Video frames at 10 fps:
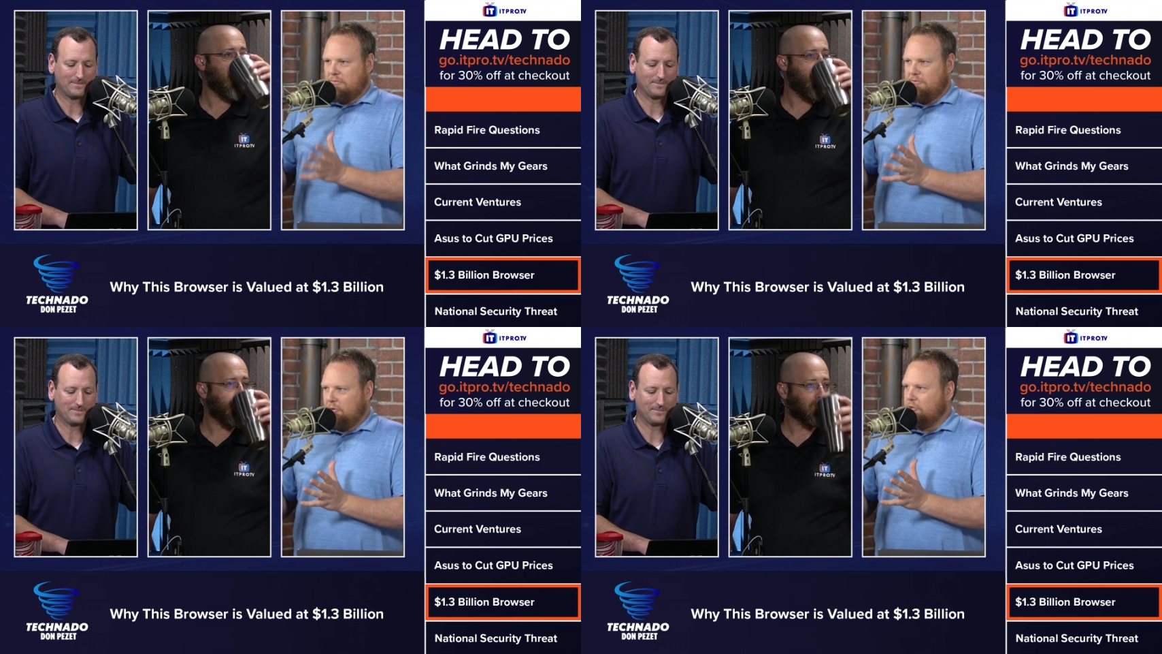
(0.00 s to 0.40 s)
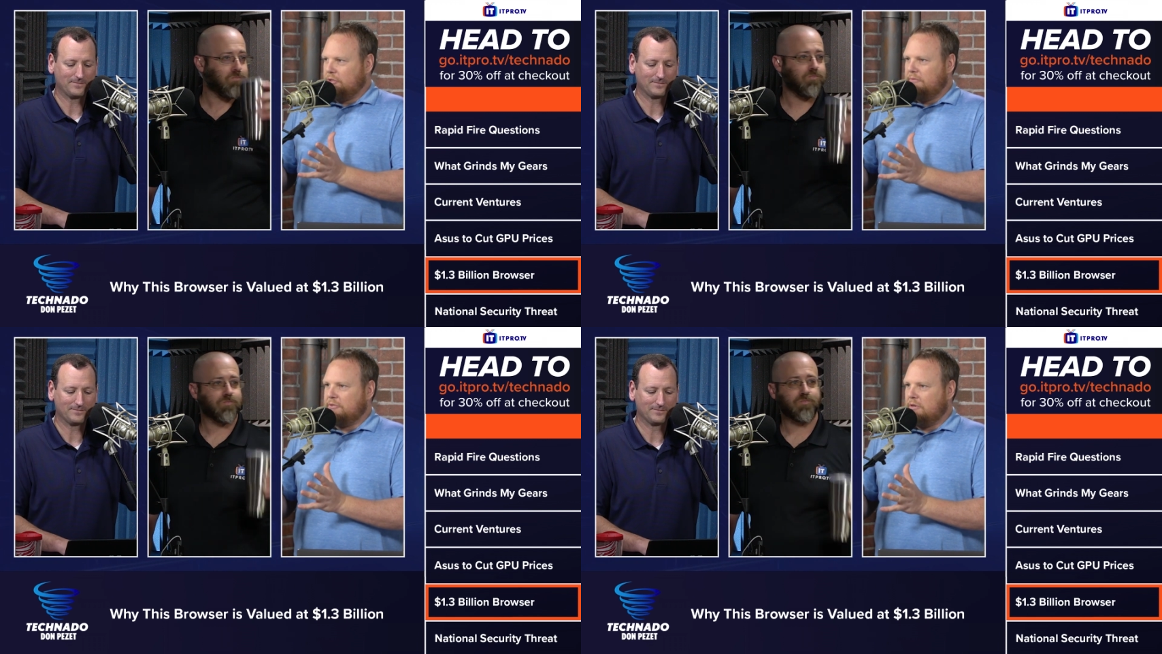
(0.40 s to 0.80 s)

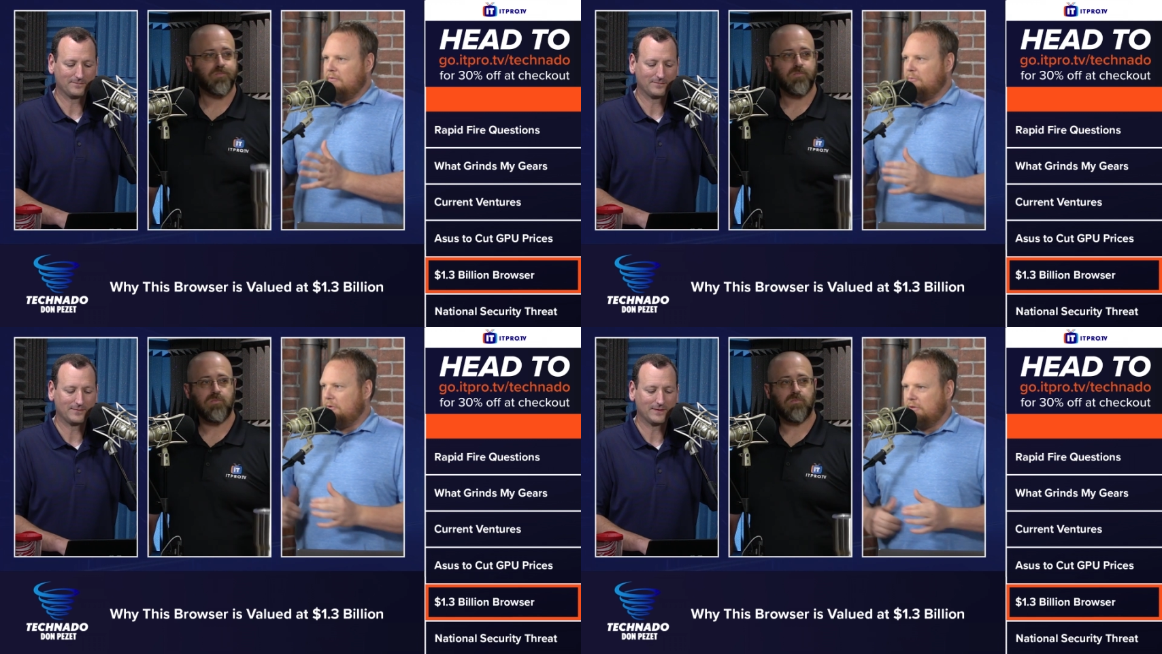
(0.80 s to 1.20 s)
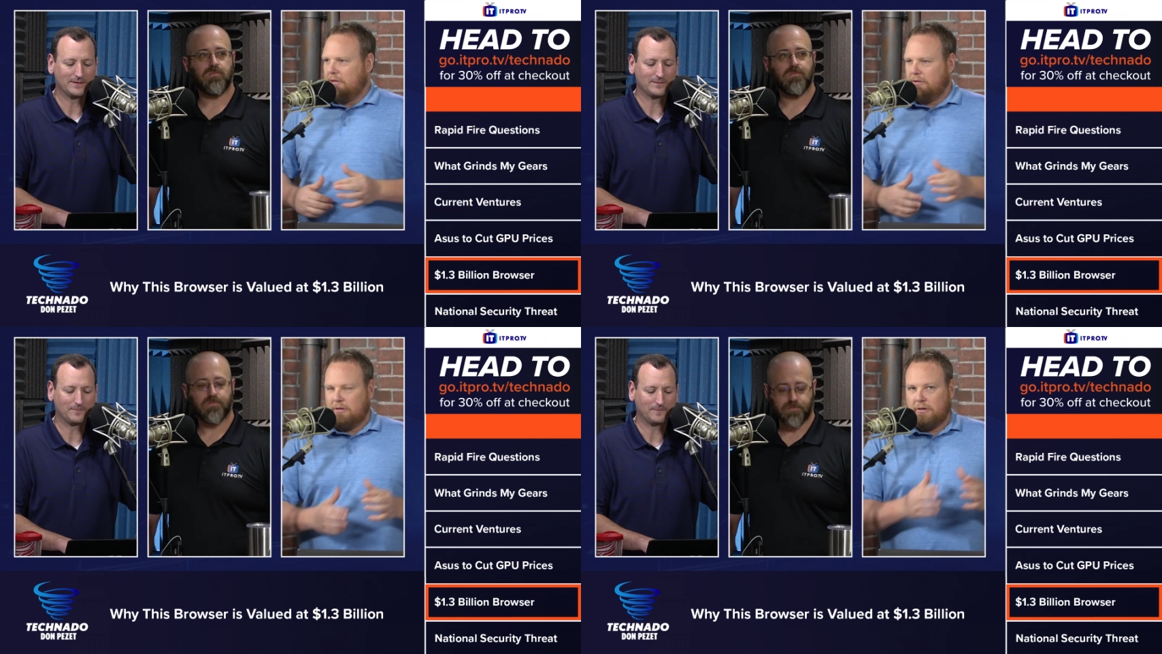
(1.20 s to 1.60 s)
Speaker 1: version of a software
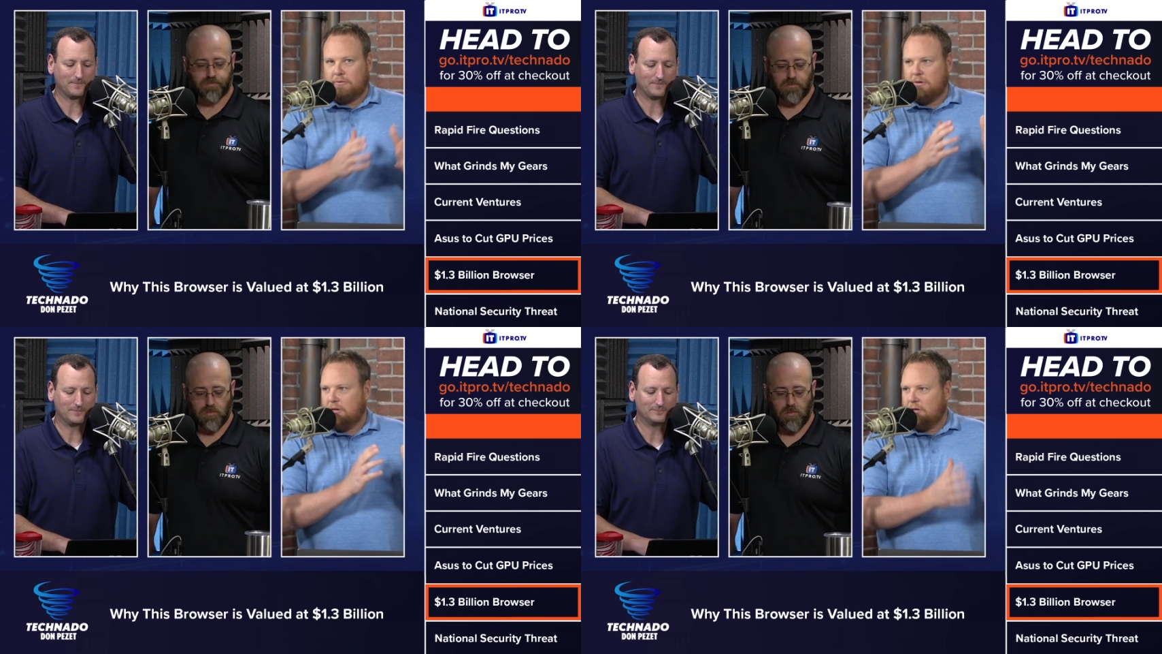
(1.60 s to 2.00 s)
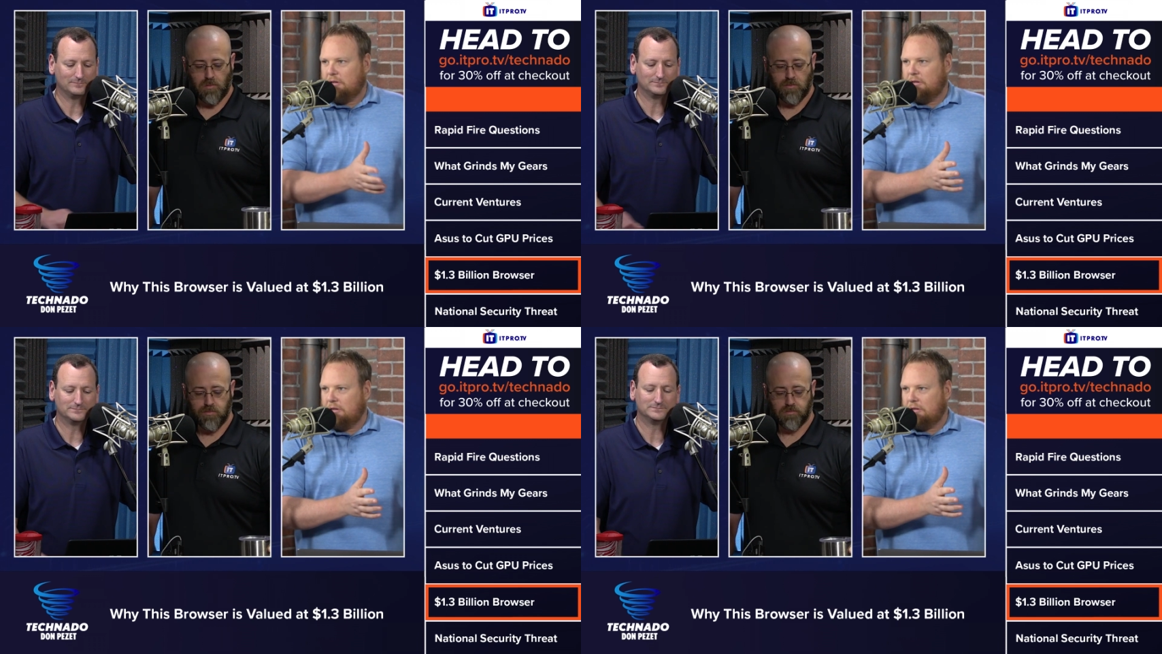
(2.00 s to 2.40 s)
that you know
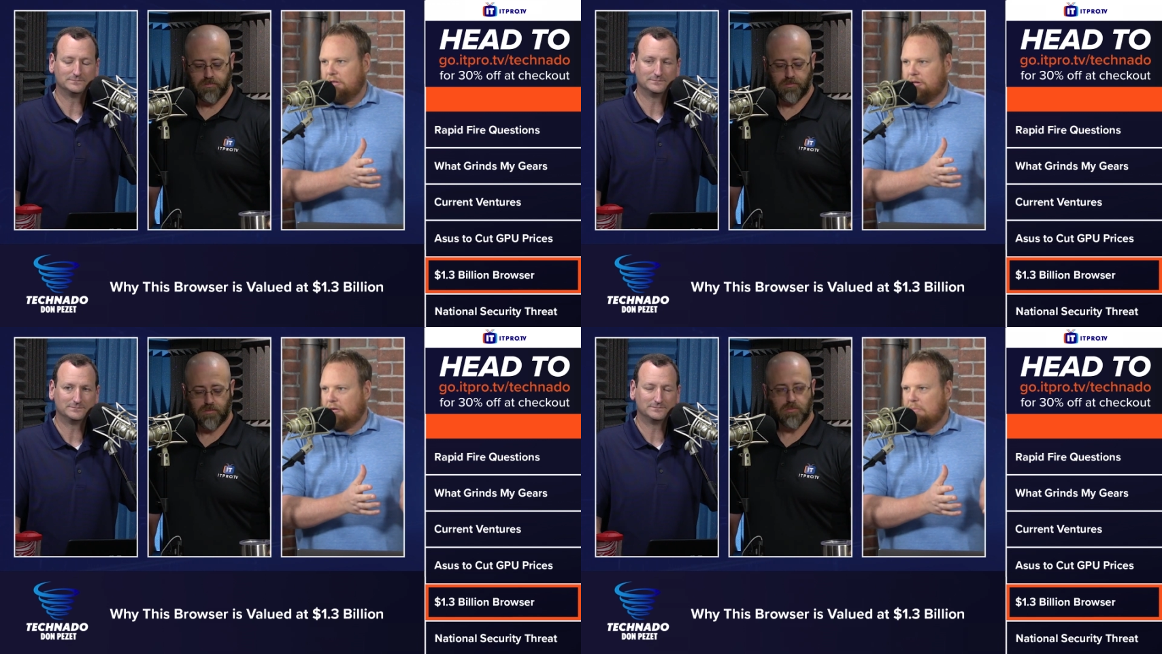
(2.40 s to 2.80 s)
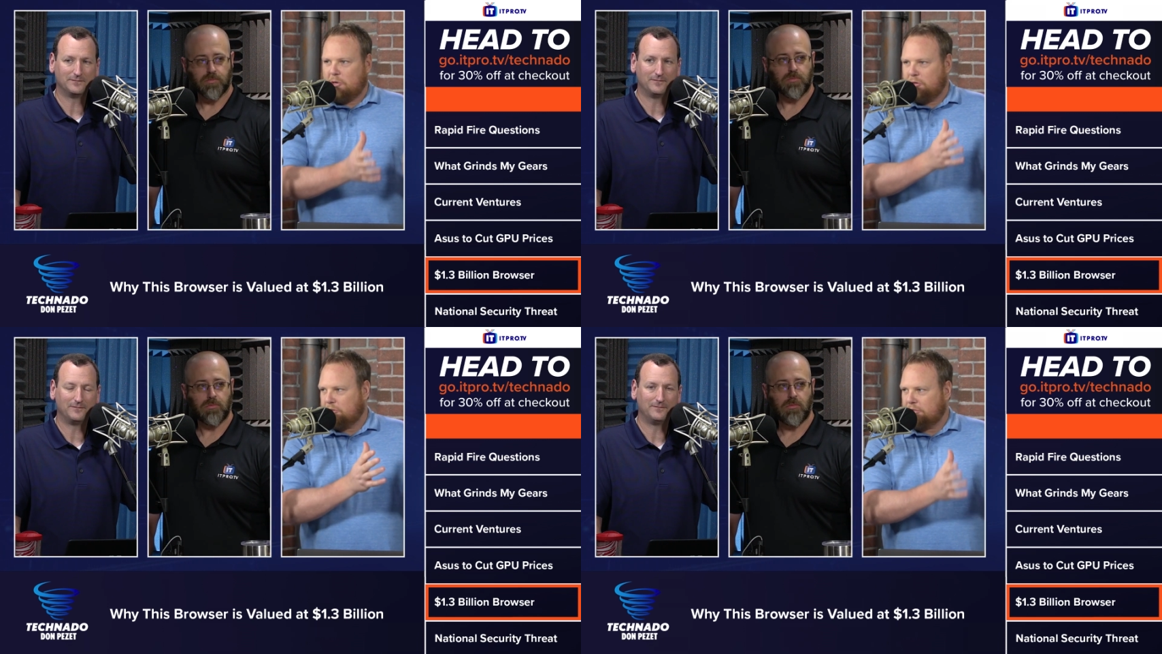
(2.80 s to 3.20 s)
that grandma
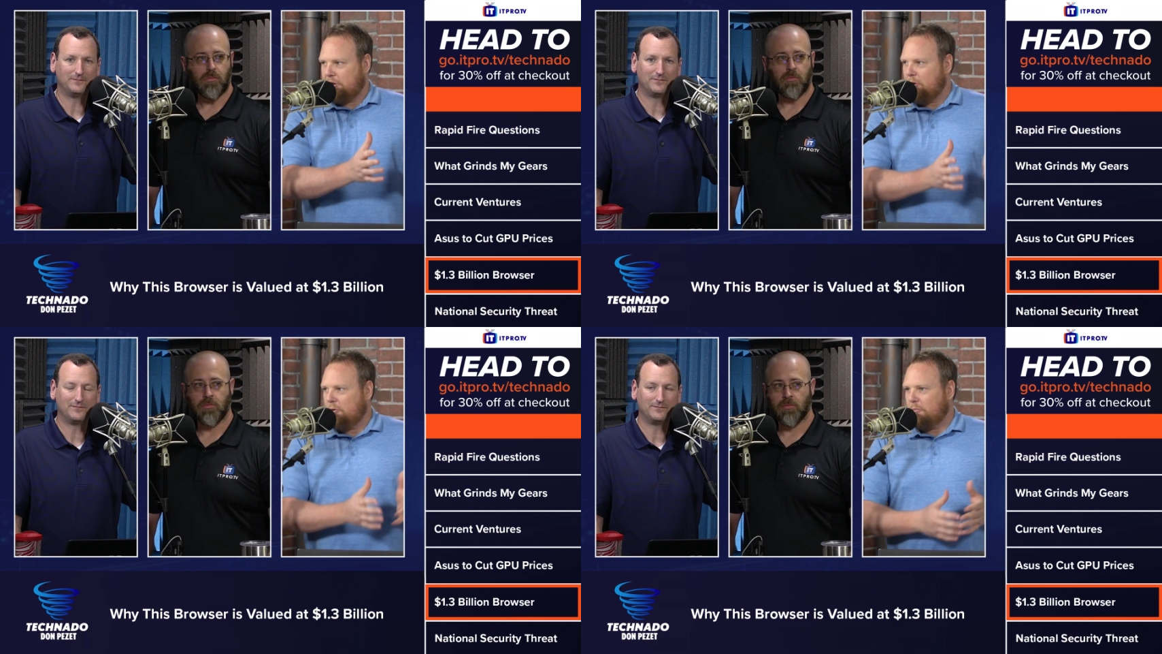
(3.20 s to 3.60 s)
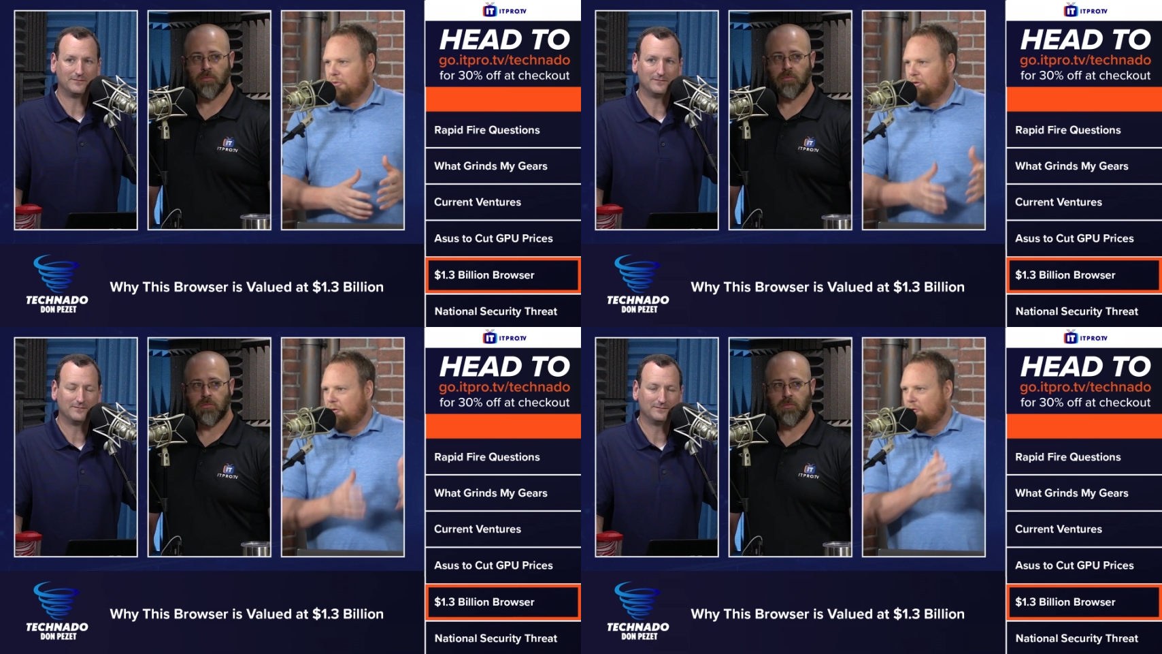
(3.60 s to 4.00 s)
uses at home,
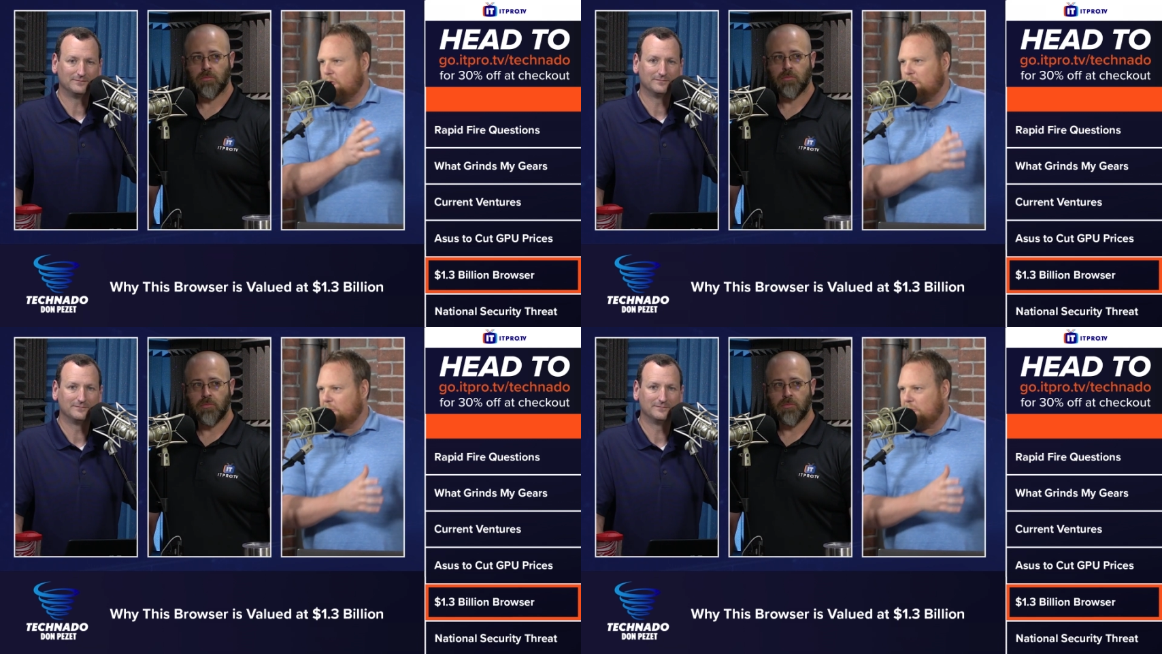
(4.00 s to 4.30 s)
you know, Chrome